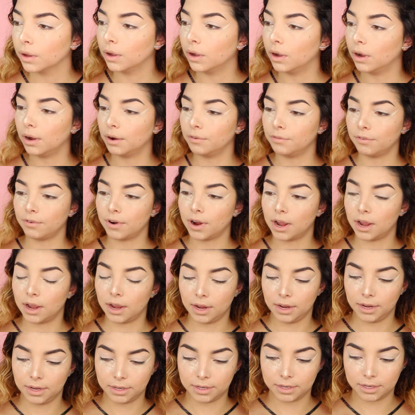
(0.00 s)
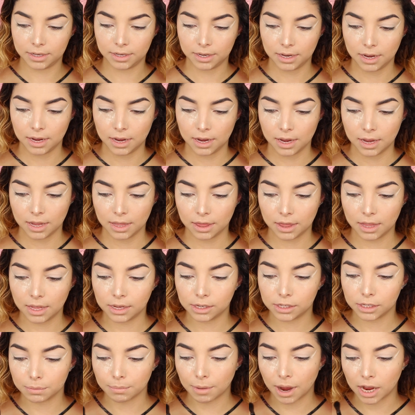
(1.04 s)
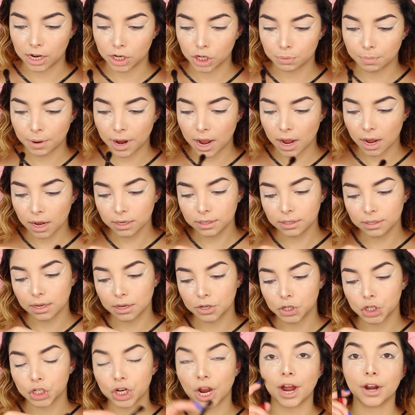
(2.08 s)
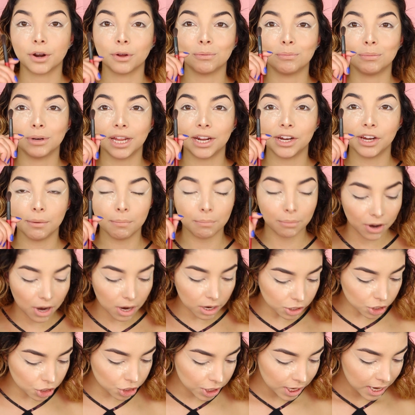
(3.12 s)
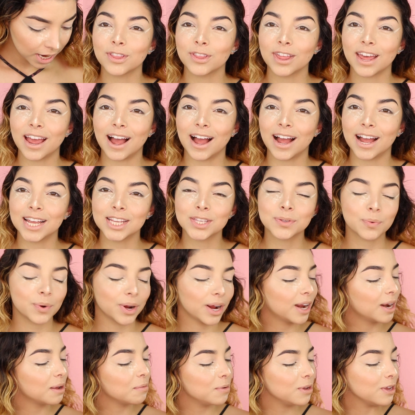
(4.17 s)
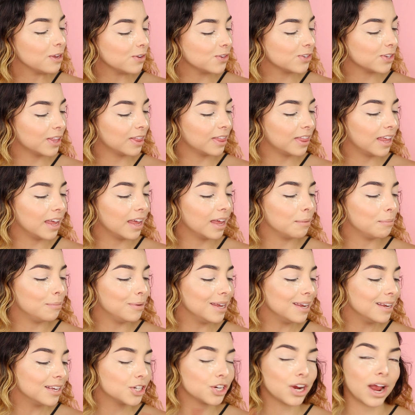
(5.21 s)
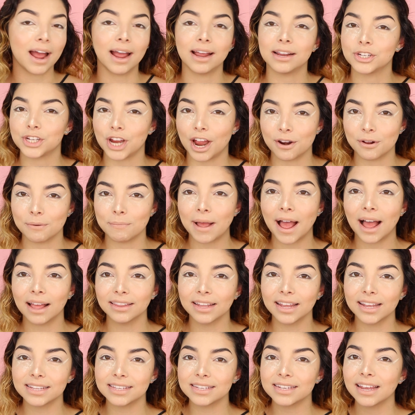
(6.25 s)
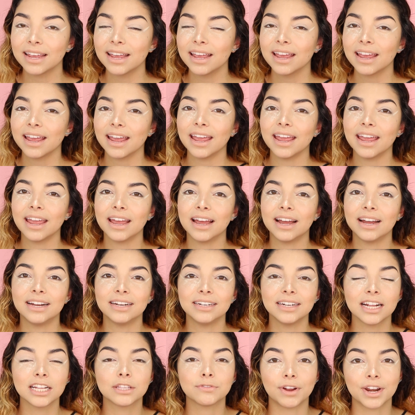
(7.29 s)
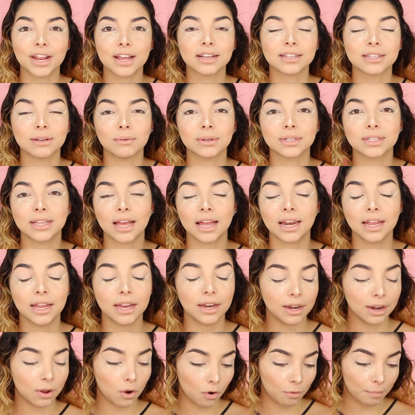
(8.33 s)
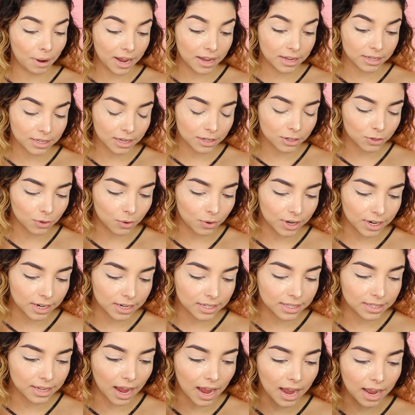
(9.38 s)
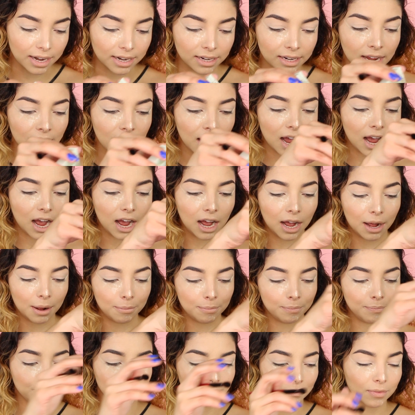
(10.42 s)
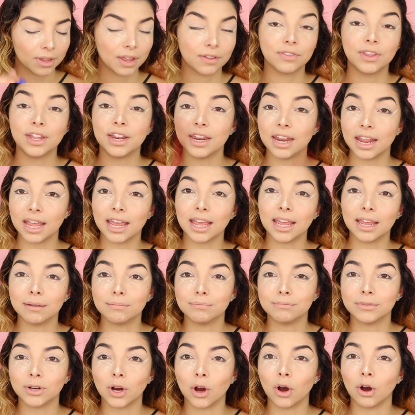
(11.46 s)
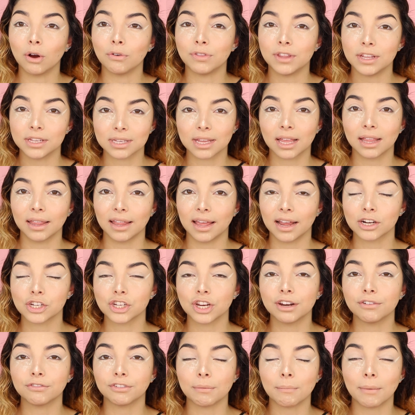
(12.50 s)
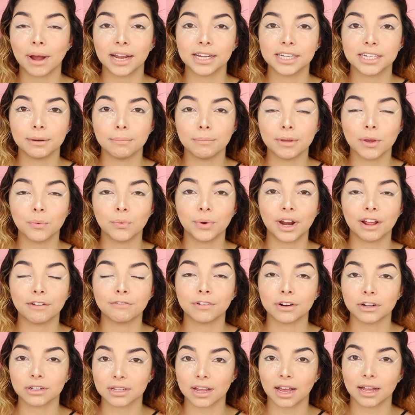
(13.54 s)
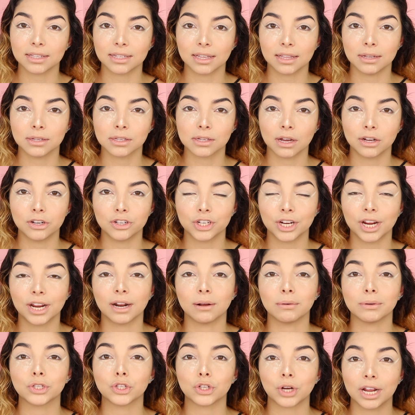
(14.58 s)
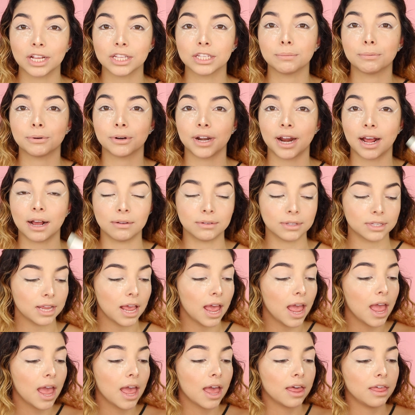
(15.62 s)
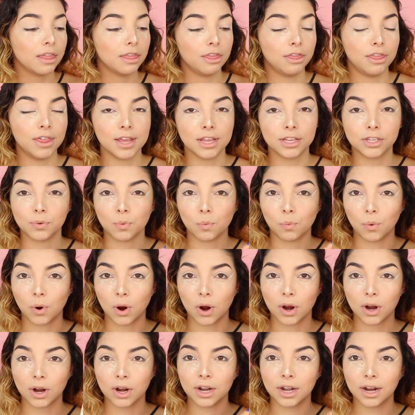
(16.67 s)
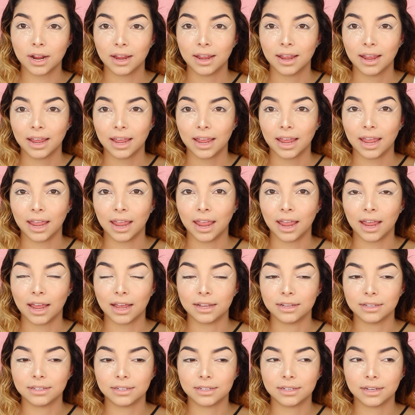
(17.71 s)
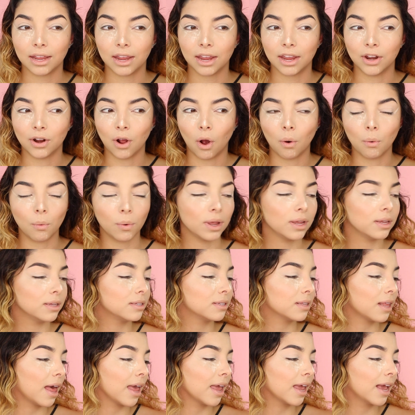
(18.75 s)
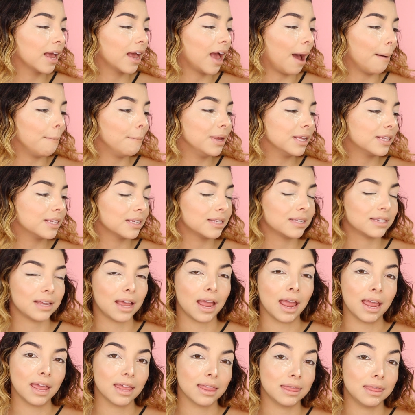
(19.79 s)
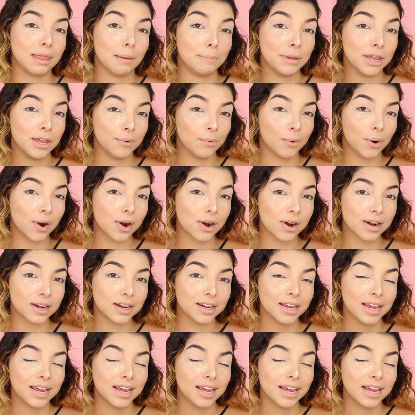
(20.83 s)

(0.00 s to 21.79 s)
All right. This Smashbox shadow blending brush. the eyes, we're gonna be using the Beach eyeshadow palette. And it's funny because I was telling on my Insta stories that the name of this collection reminded me when I first got to this country and I was trying to pronounce this word, and it always like got me to say the B word.